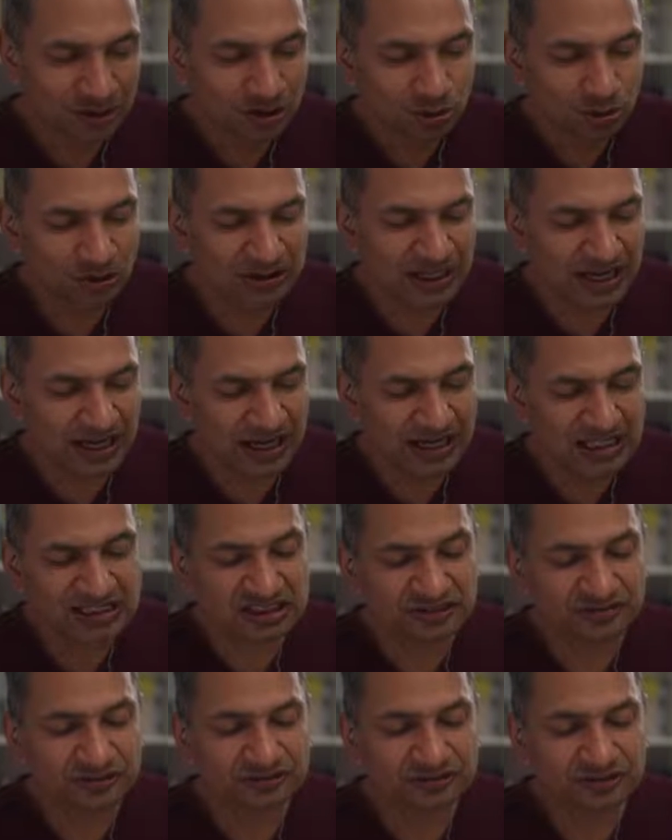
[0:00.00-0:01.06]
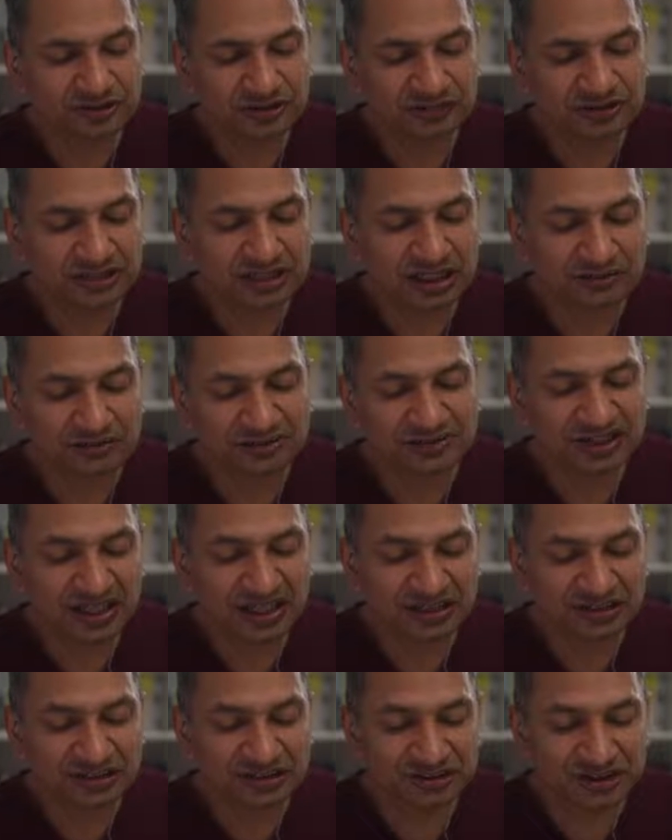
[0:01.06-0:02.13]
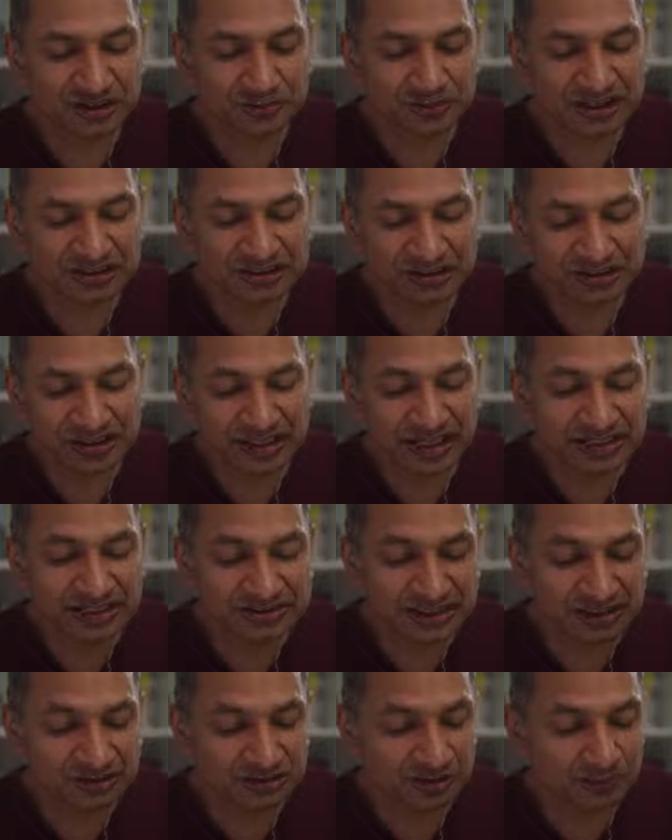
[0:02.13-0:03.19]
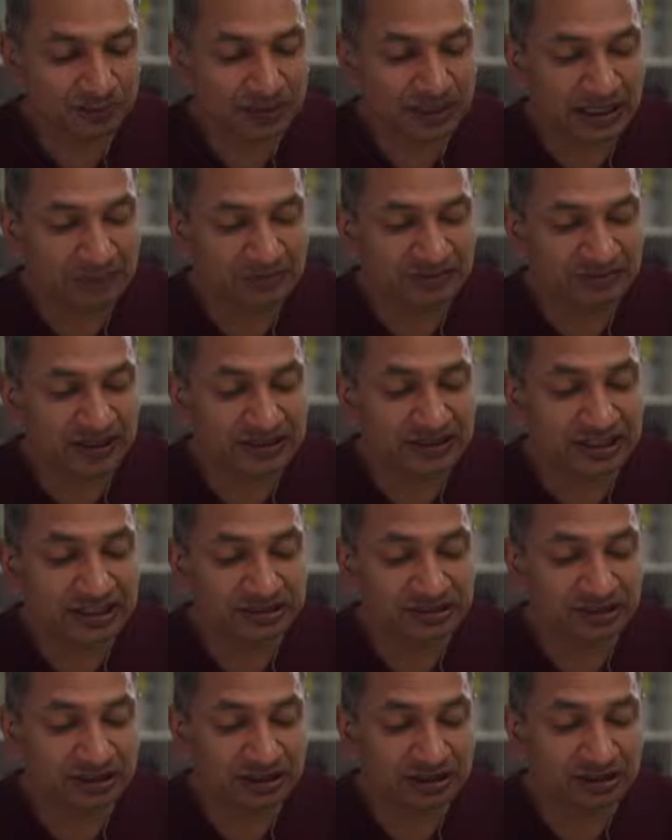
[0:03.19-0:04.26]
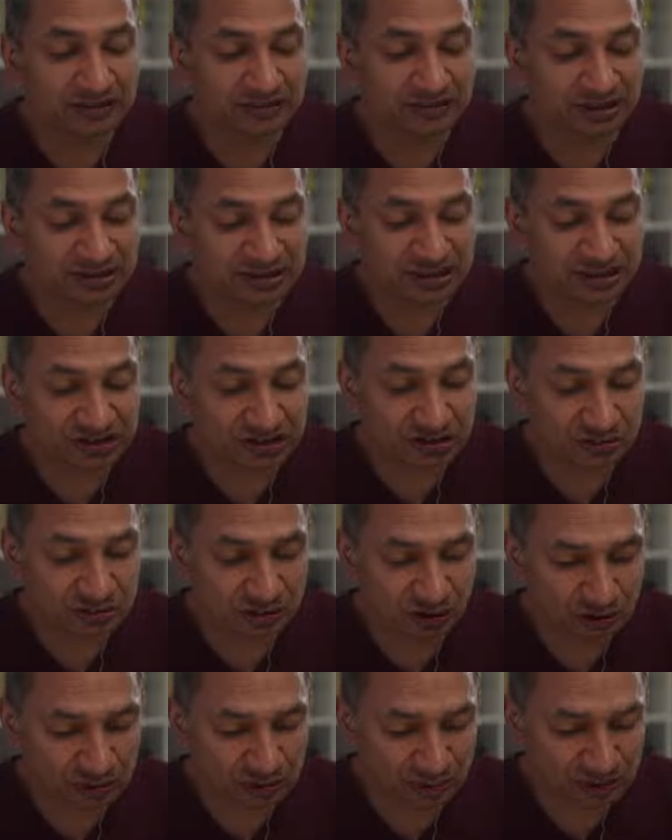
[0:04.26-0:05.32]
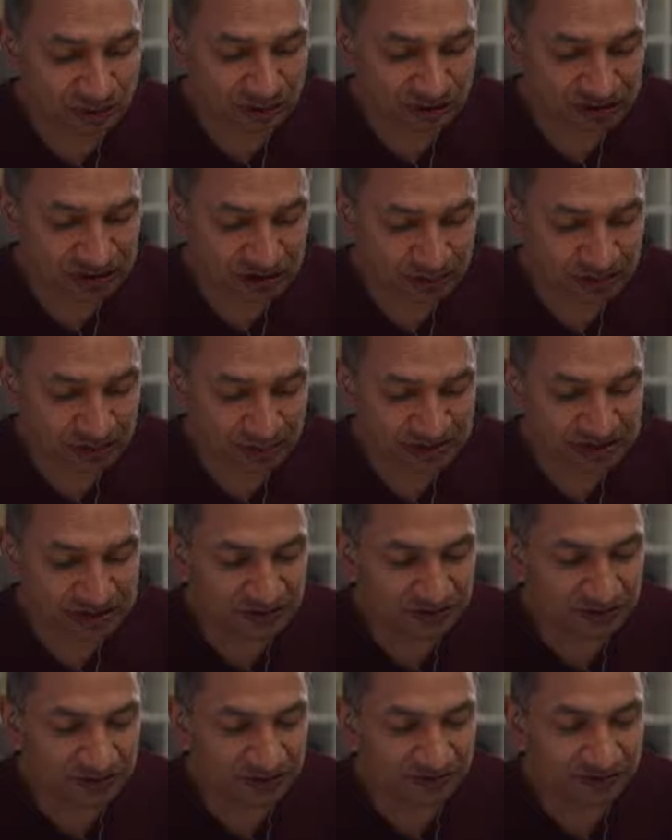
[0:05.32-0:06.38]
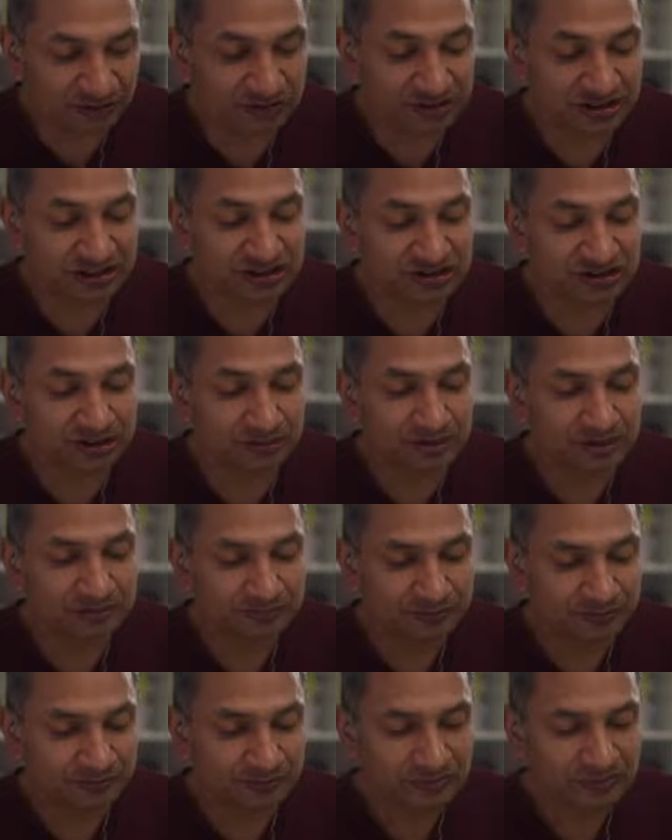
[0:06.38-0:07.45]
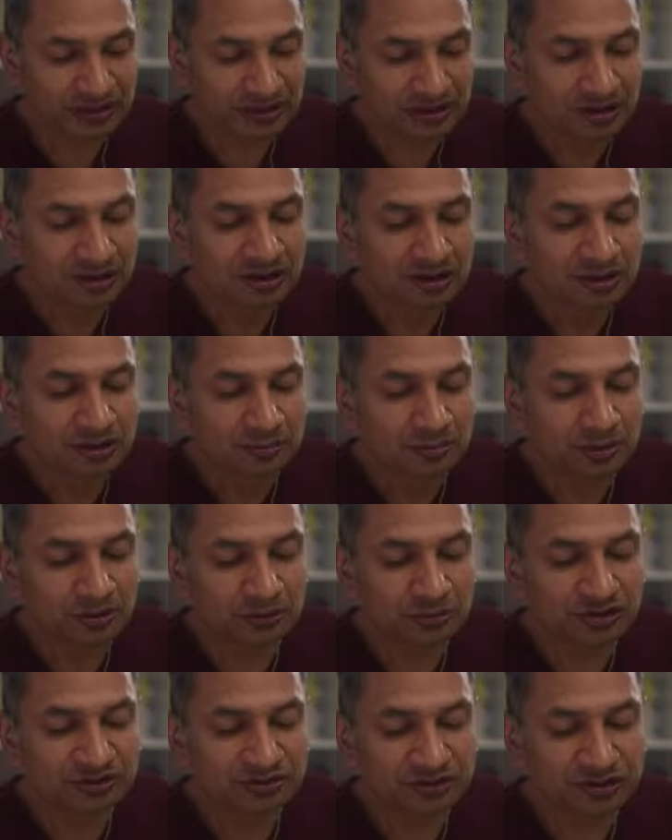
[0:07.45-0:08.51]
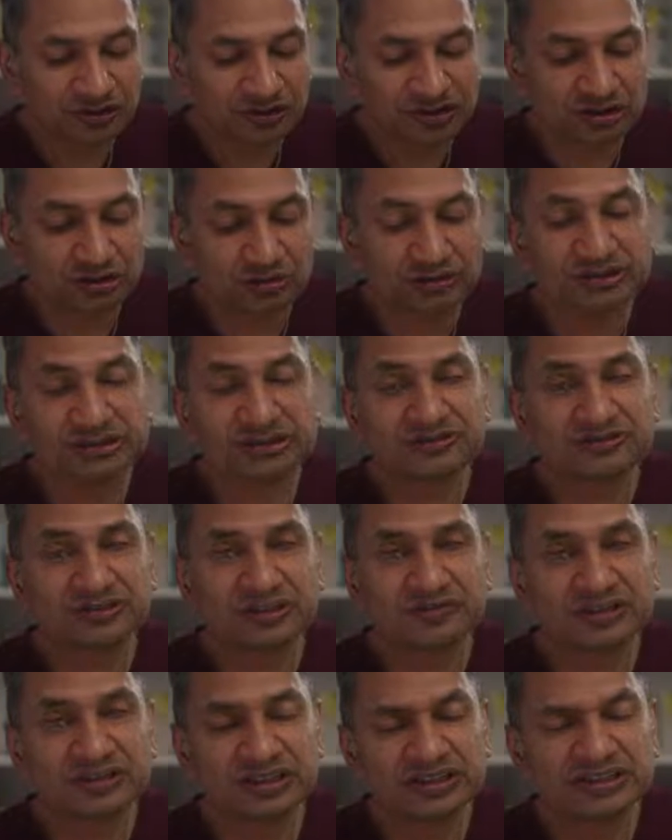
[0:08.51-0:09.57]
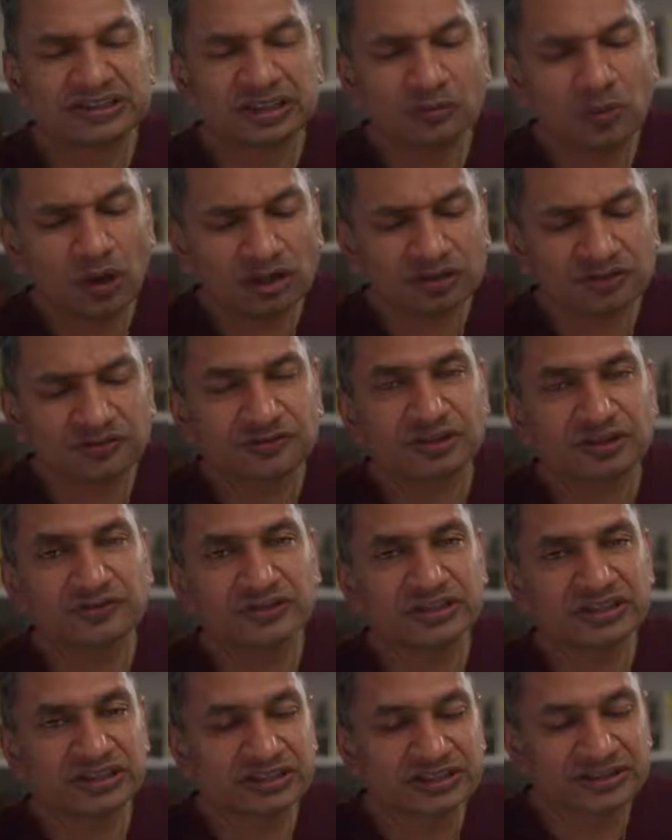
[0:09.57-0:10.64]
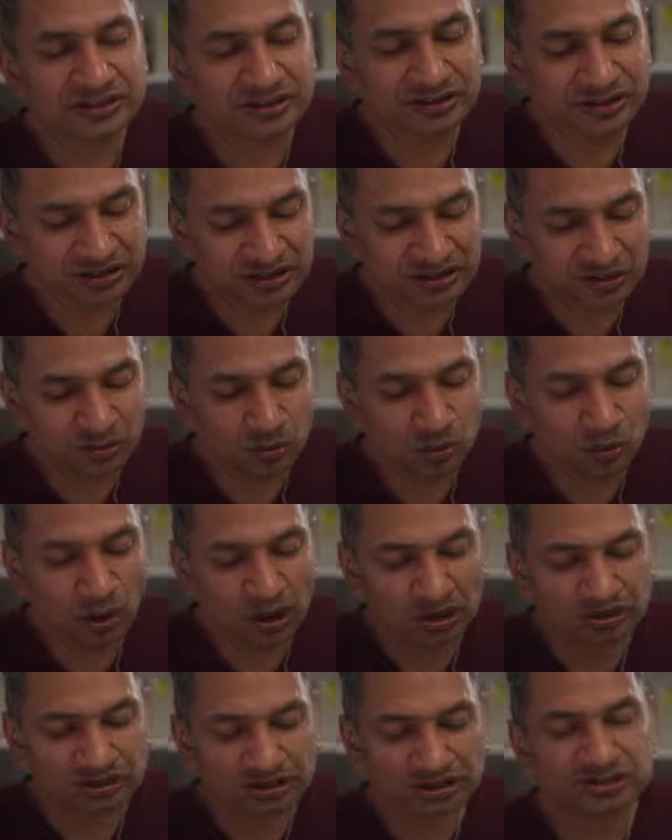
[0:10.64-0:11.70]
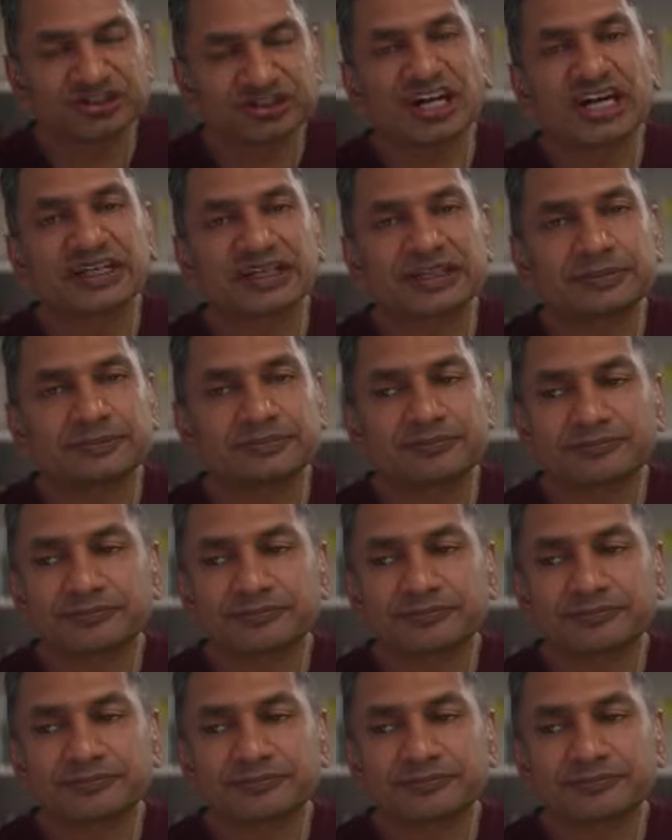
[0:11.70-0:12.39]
When asked for further clarifications of the matter, the Arts Council blamed financial and governance issues with Oldham Coliseum Limited for the funding stub, but refused to go into further detail. What further detail did you want, Jack?